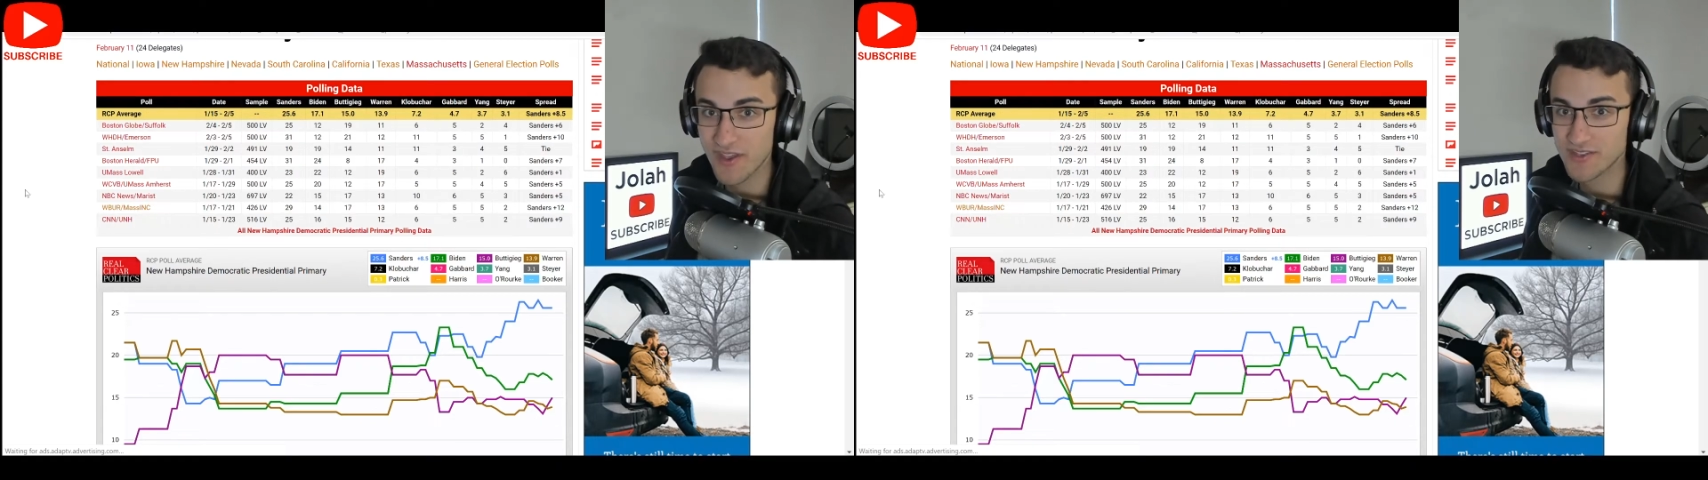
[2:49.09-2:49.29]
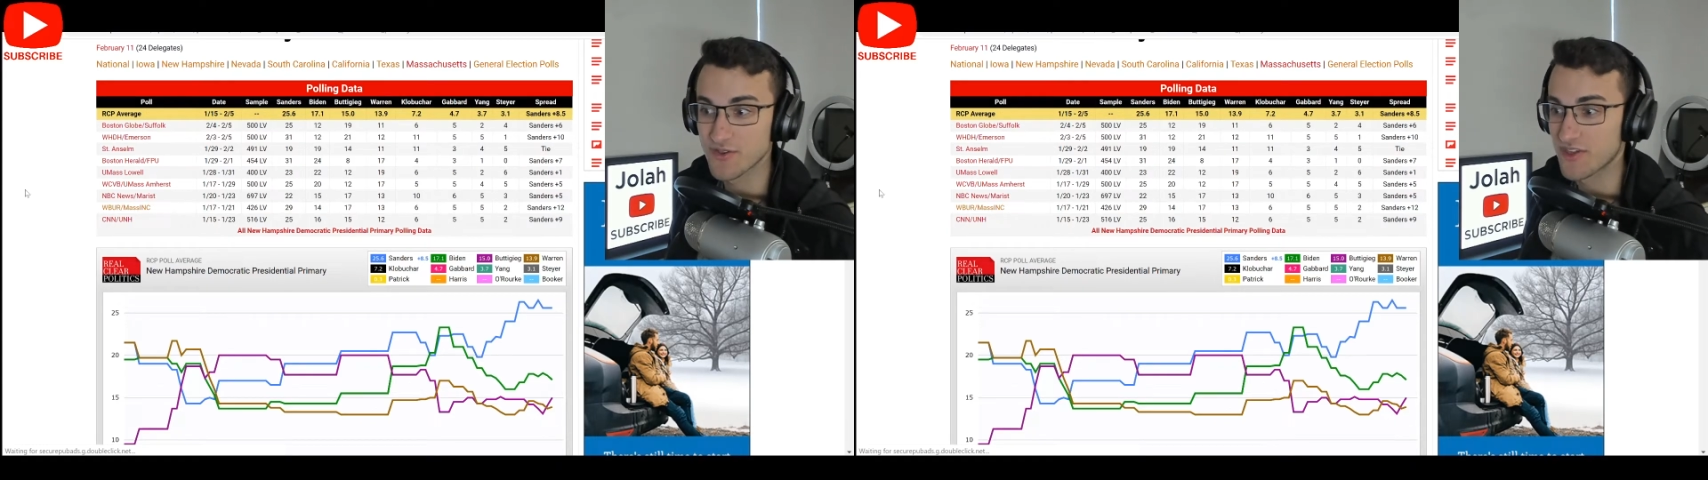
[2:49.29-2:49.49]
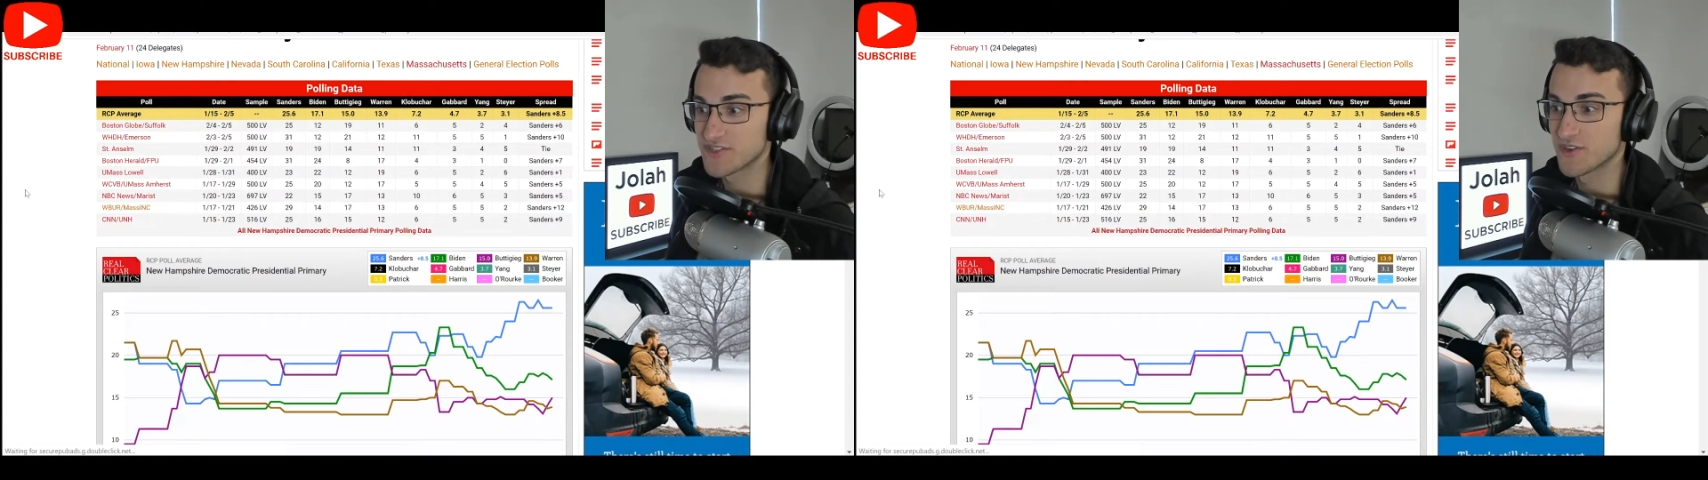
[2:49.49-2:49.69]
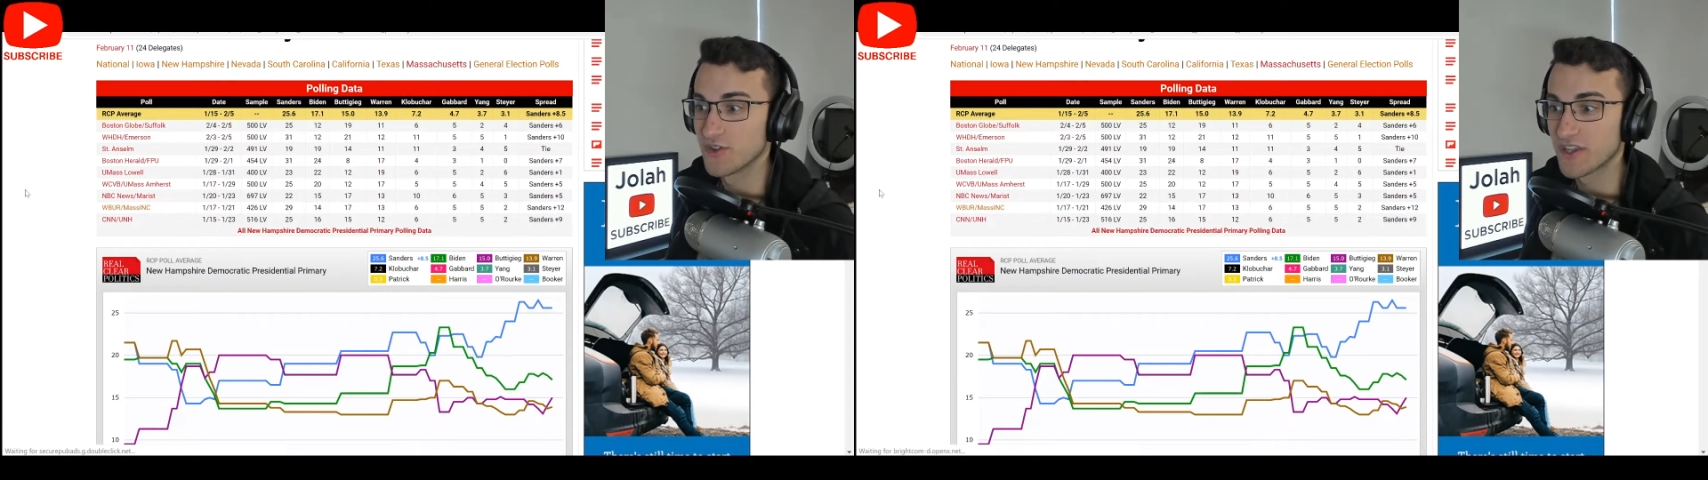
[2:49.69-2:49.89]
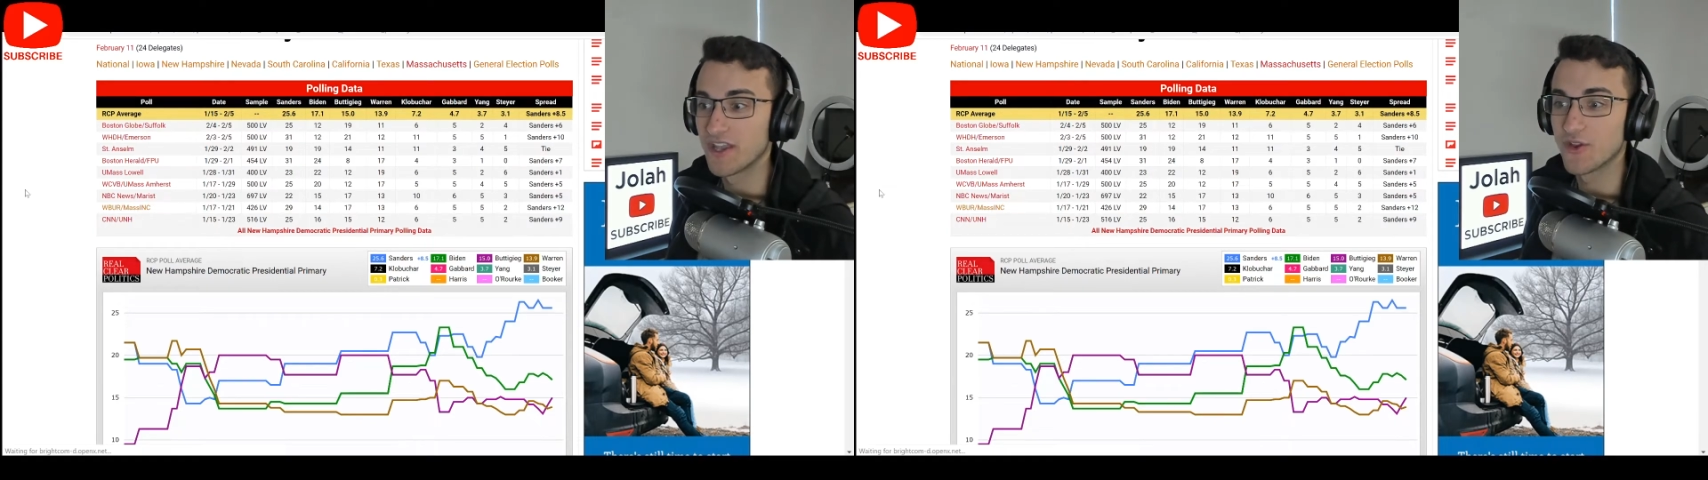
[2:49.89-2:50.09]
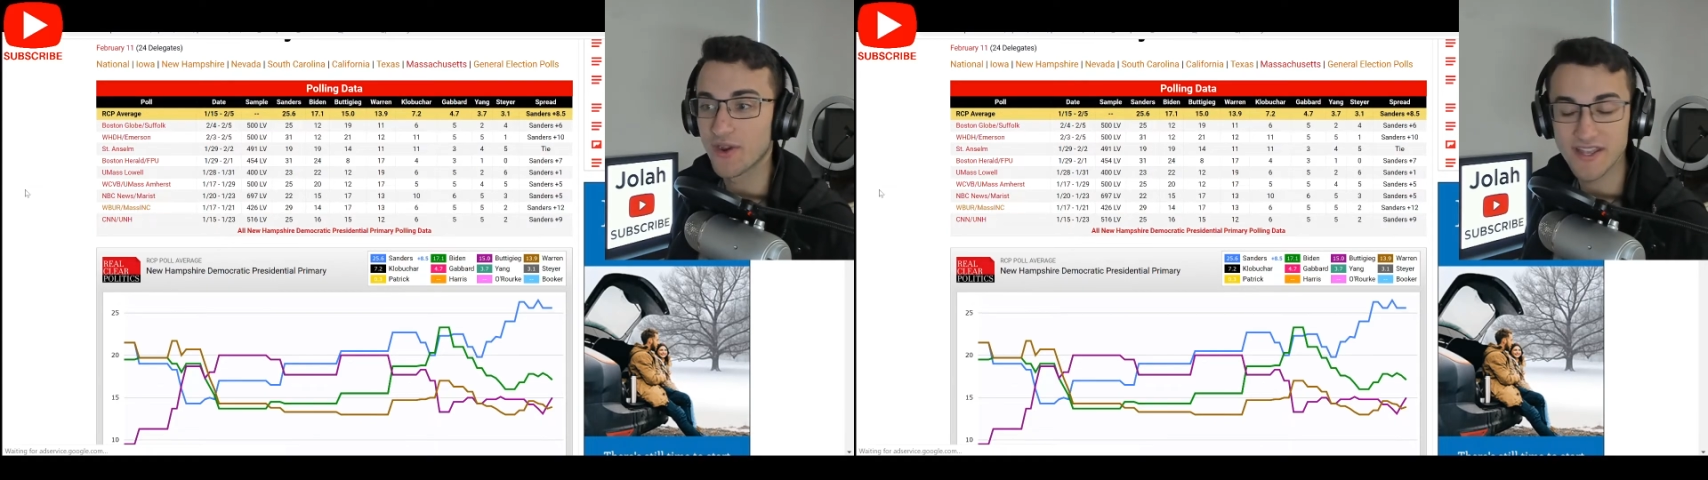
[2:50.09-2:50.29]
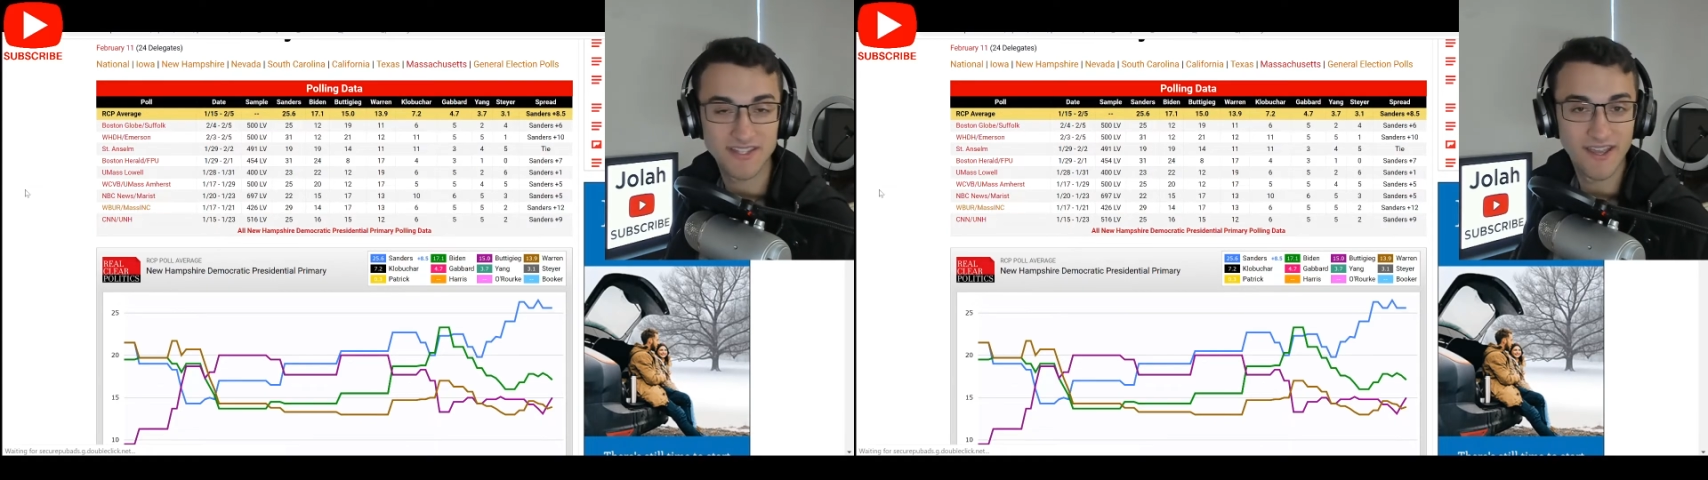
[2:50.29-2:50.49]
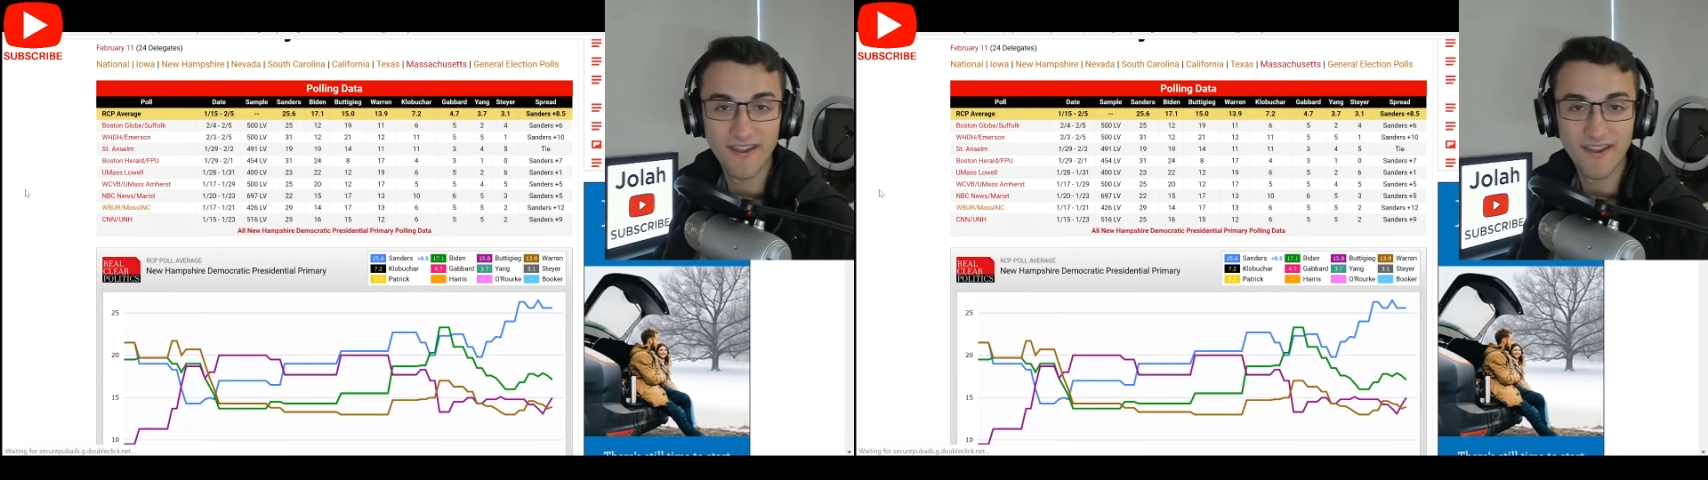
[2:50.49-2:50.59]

So things are looking great,